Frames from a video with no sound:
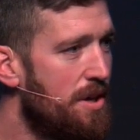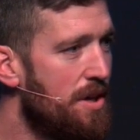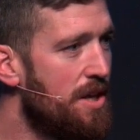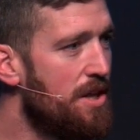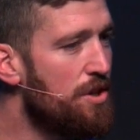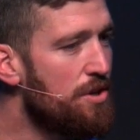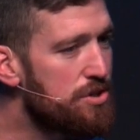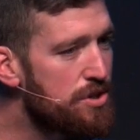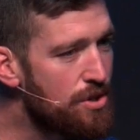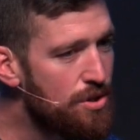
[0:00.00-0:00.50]

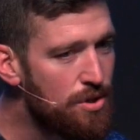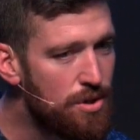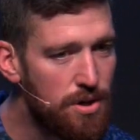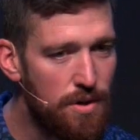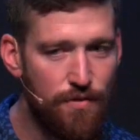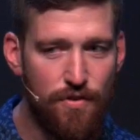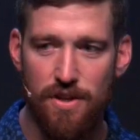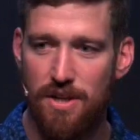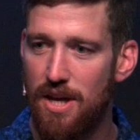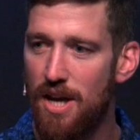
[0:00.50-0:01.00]
there's a
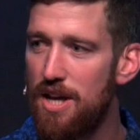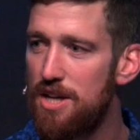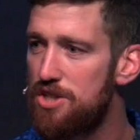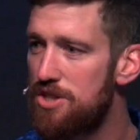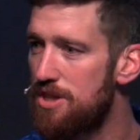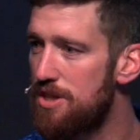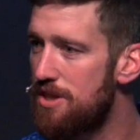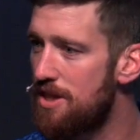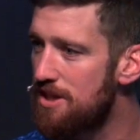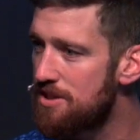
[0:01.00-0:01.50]

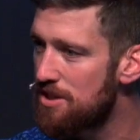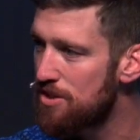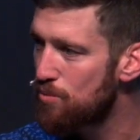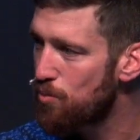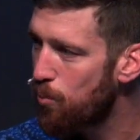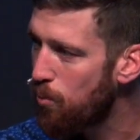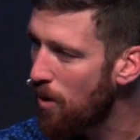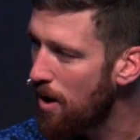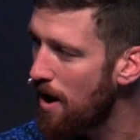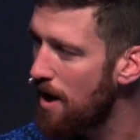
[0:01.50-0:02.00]
unification. This is
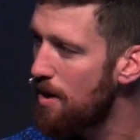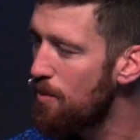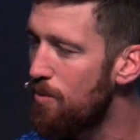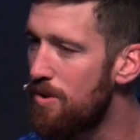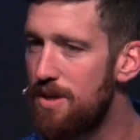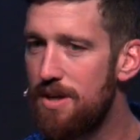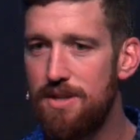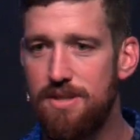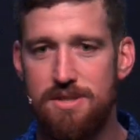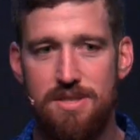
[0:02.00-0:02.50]
why
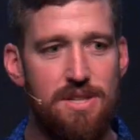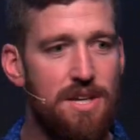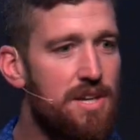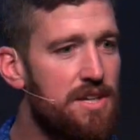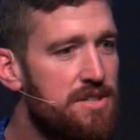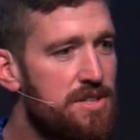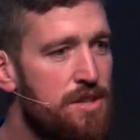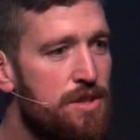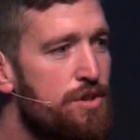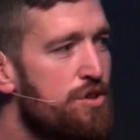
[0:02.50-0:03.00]
we
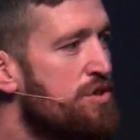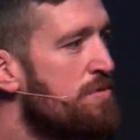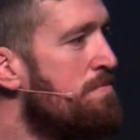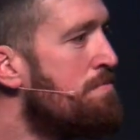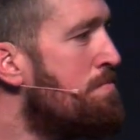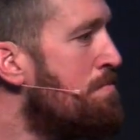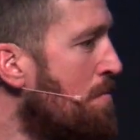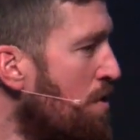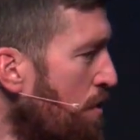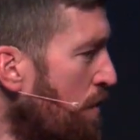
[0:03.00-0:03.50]
exist, and there's
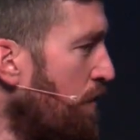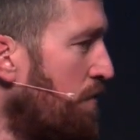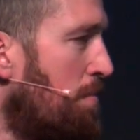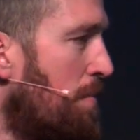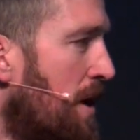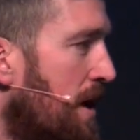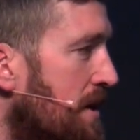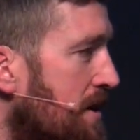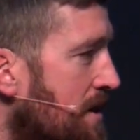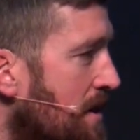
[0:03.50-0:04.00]

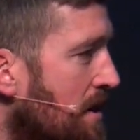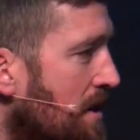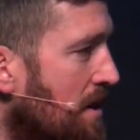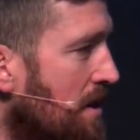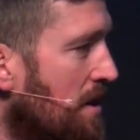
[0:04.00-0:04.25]
movement.